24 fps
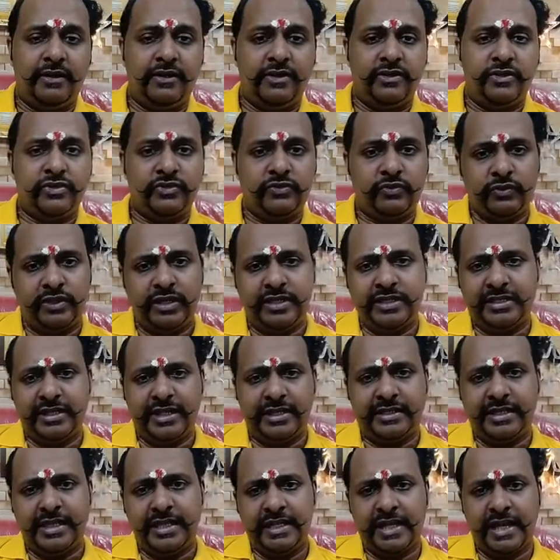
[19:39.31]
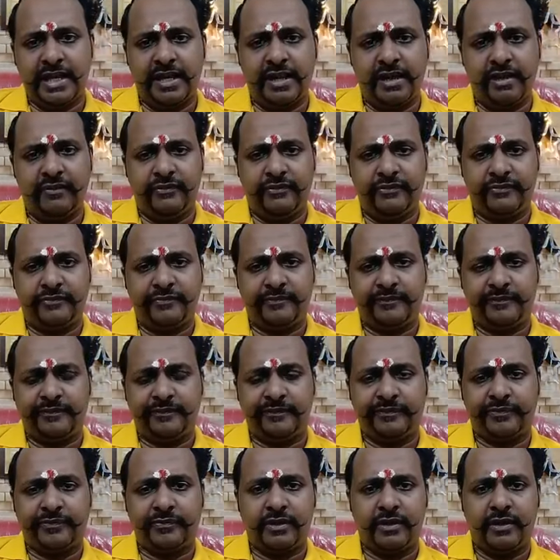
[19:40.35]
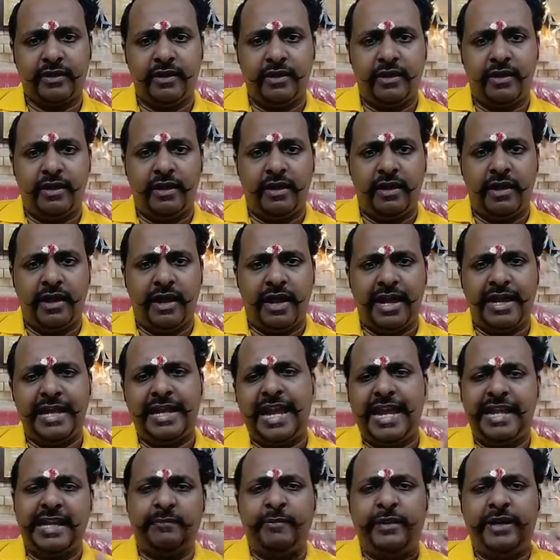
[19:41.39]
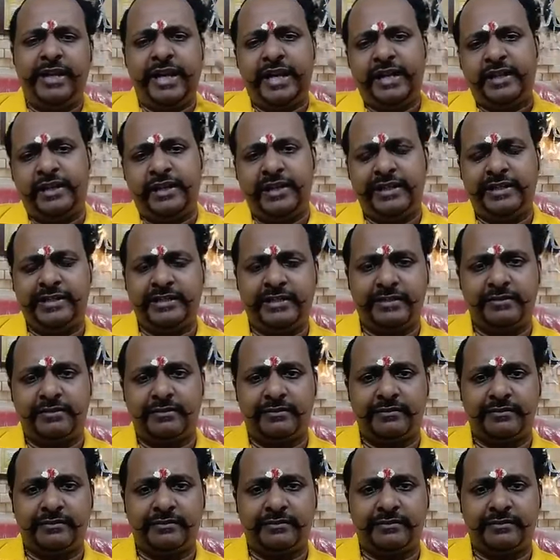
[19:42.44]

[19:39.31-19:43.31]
students are thinking of I like pediatrics,